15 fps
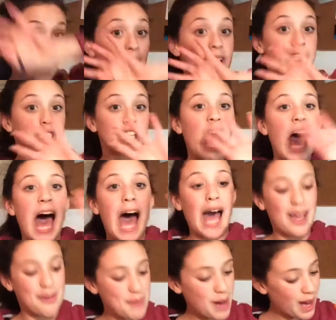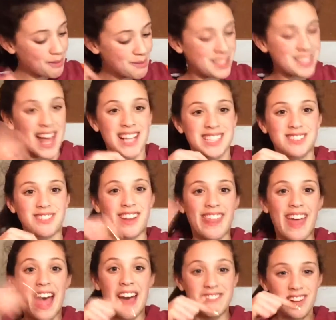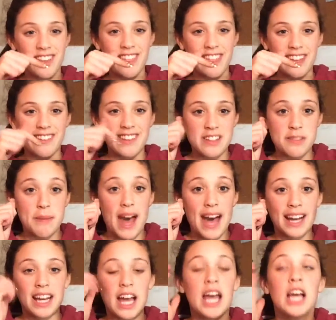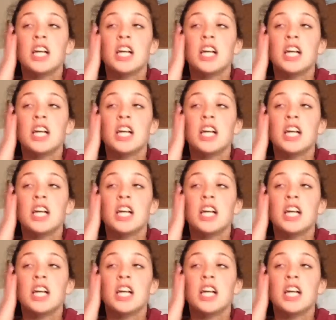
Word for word: which I'm obsessed with everything in this bag.